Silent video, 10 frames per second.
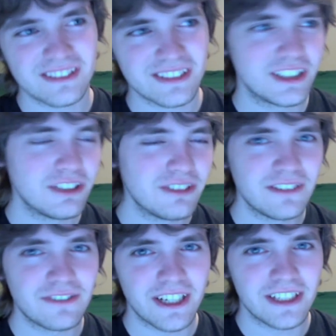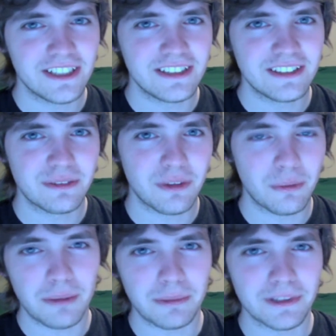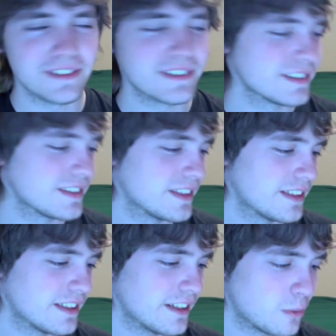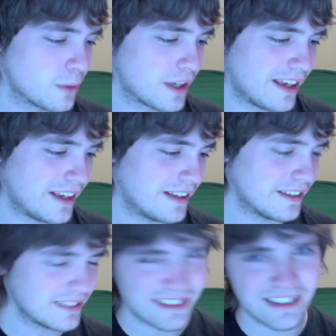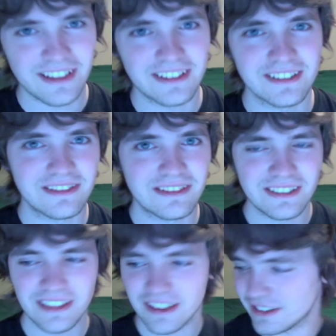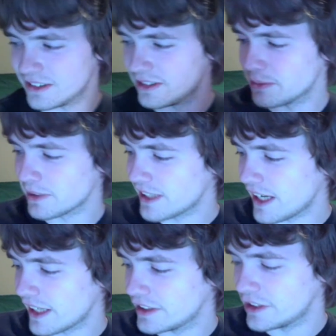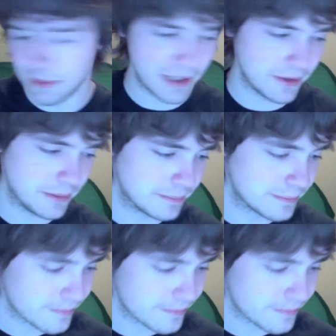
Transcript: 2D fighters with weapons. They're okay. There's nothing too spectacular about them.